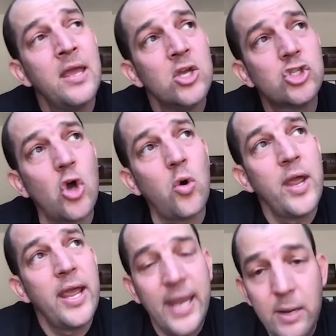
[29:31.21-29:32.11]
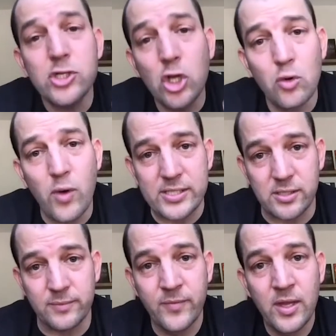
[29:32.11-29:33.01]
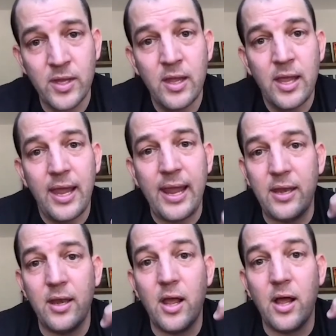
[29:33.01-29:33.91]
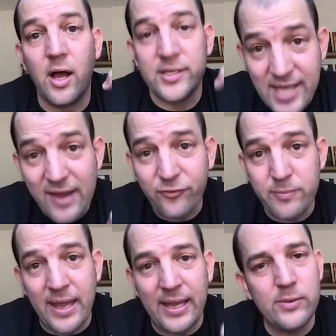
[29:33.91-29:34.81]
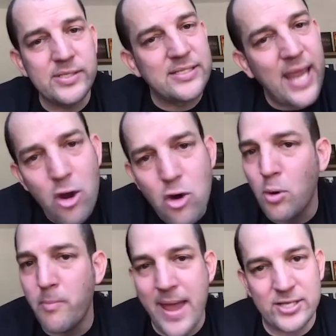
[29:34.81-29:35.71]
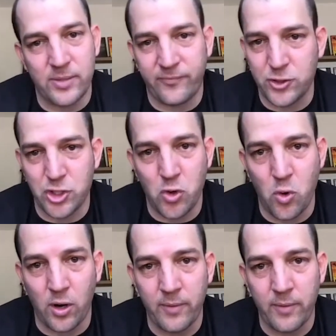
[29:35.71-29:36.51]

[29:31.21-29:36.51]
So he was a good wrestler. And aside from that, he was a terrible matchup for Shakur.